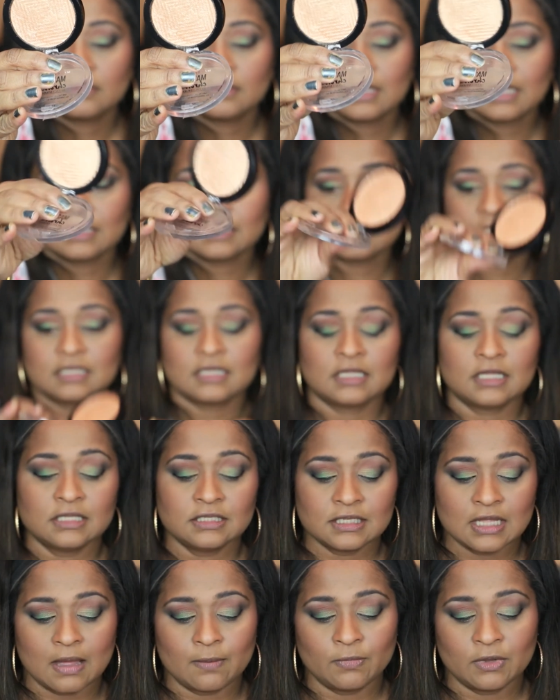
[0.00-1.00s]
That's
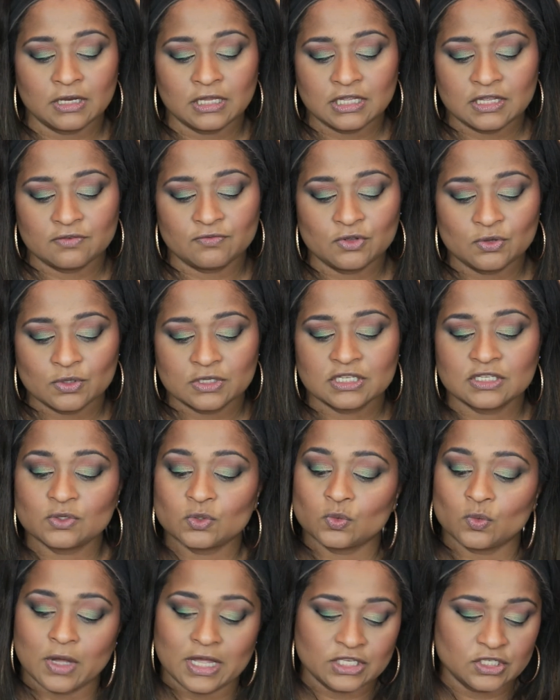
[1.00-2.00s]
it. I'm gonna give you a
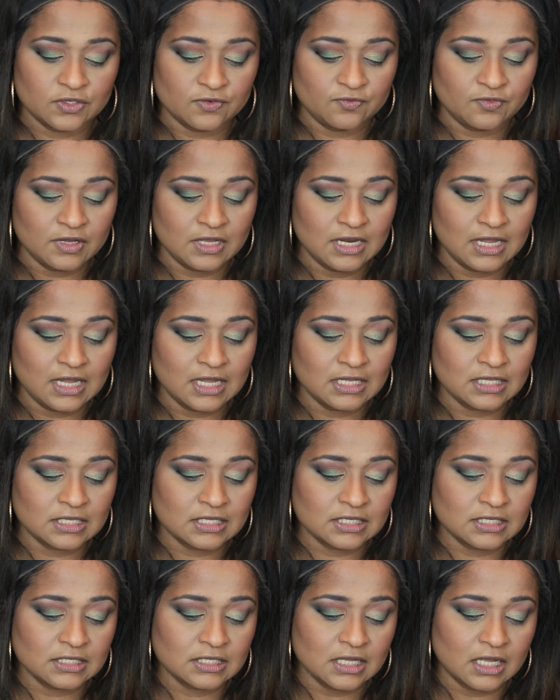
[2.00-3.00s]
swatch of it.
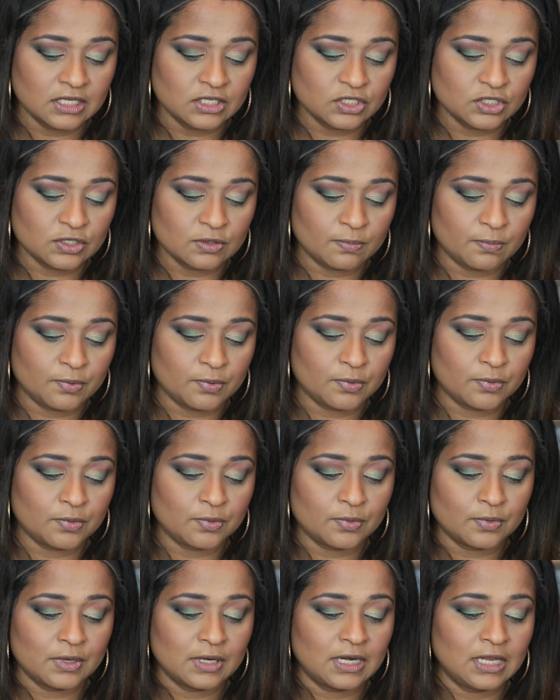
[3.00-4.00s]
It's such a
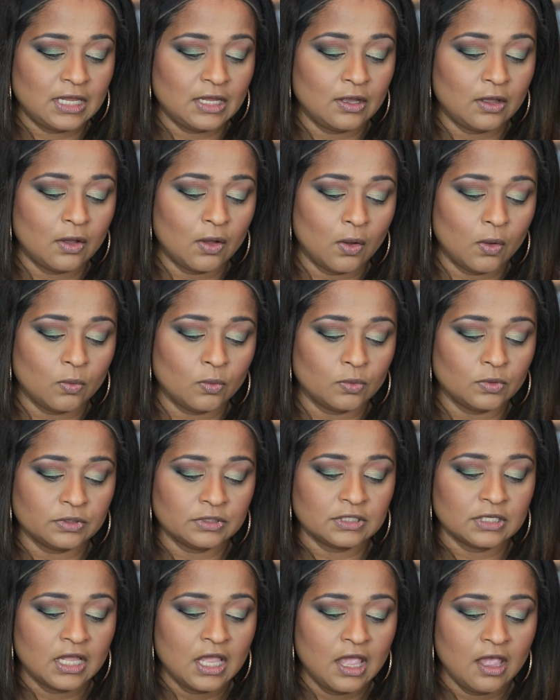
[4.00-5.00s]
pretty
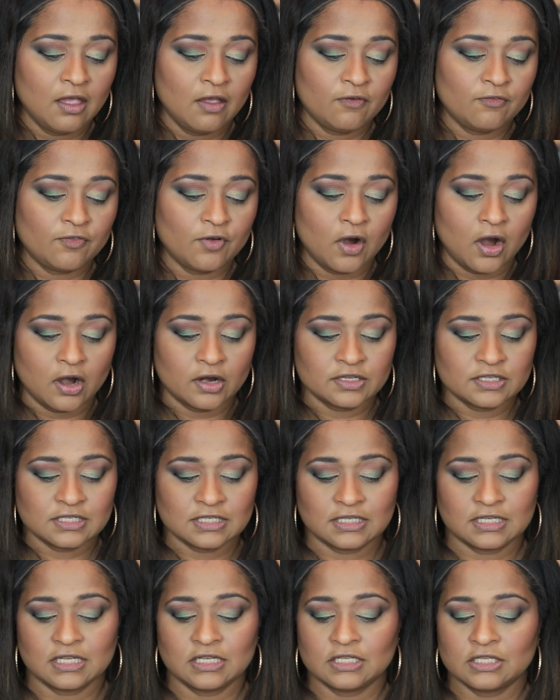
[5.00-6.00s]
gold for our
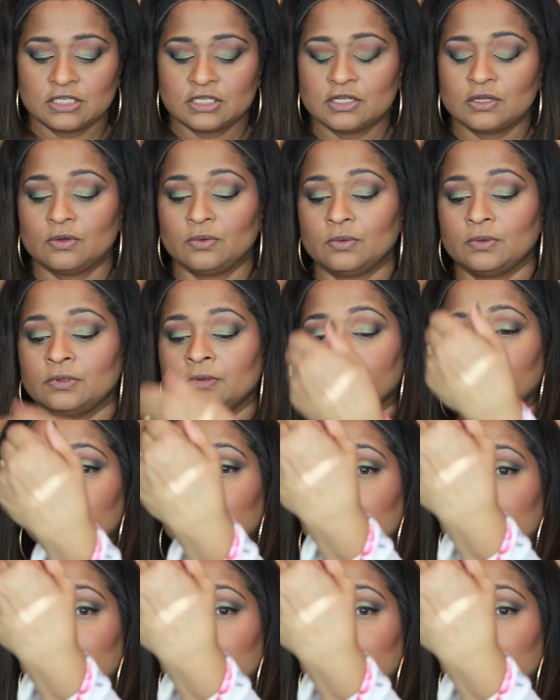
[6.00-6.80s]
skin tone.